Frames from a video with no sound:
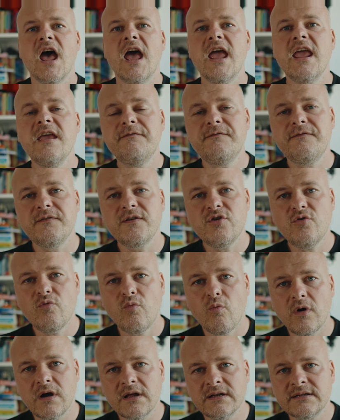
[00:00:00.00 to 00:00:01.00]
If you
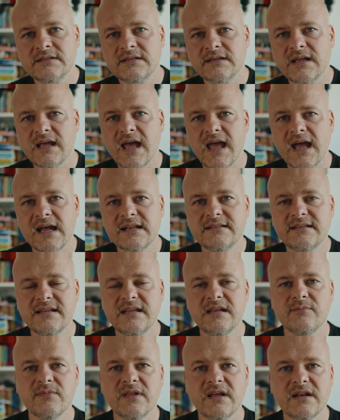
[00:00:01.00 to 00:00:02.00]
want a
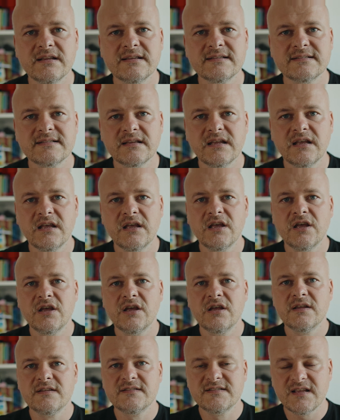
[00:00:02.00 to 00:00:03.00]
team that is
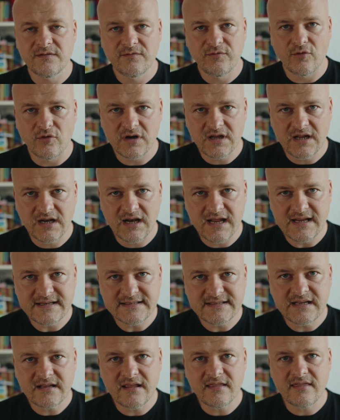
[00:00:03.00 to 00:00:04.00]

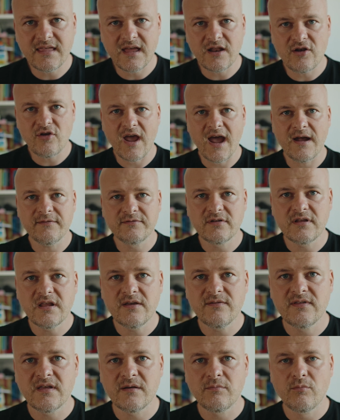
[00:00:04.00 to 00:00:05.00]
self-organizing, then you have to
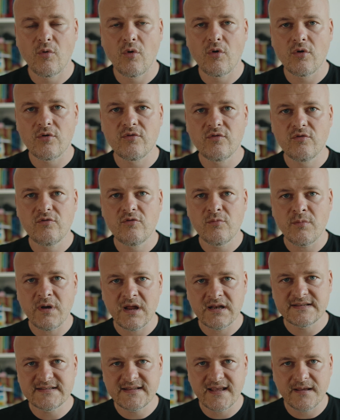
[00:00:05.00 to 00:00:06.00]
give them more room
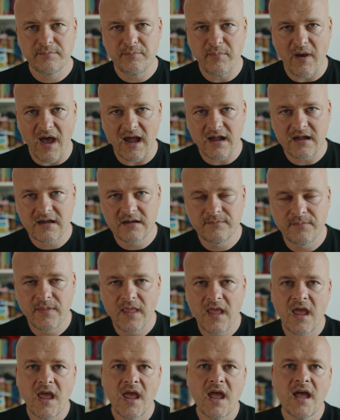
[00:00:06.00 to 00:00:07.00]
and step back.
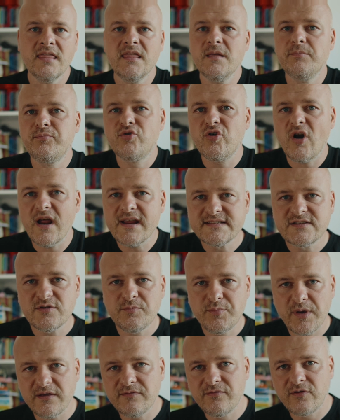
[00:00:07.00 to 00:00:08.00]
And the price you
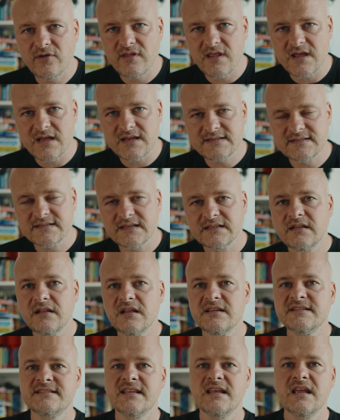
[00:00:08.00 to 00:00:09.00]
pay for this, at
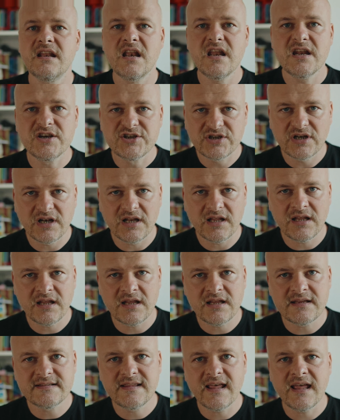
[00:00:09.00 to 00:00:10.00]
least initially,
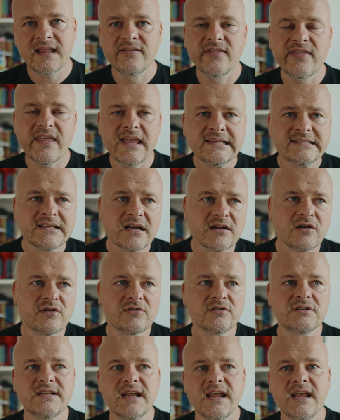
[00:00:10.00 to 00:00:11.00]
is that things are going
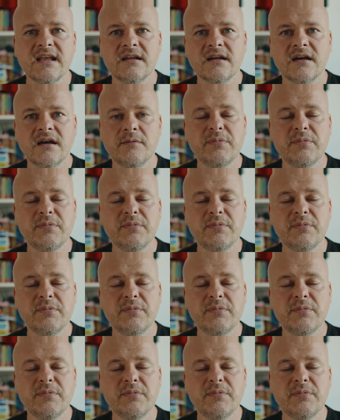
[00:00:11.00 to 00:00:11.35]
to take a